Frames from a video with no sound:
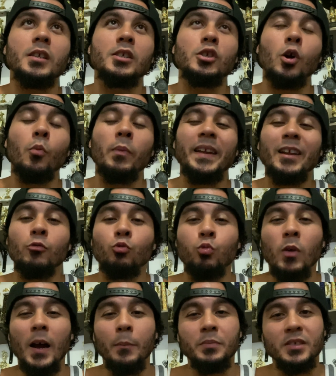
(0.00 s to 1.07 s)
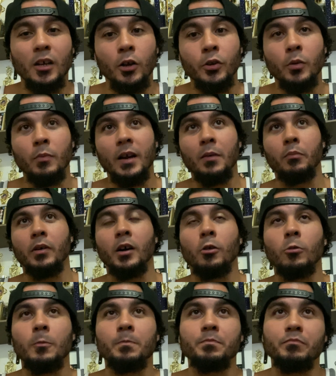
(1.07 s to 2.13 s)
so many reps under my
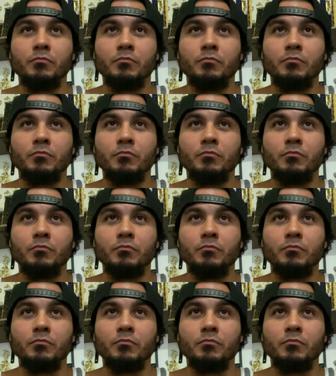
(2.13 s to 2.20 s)
belt,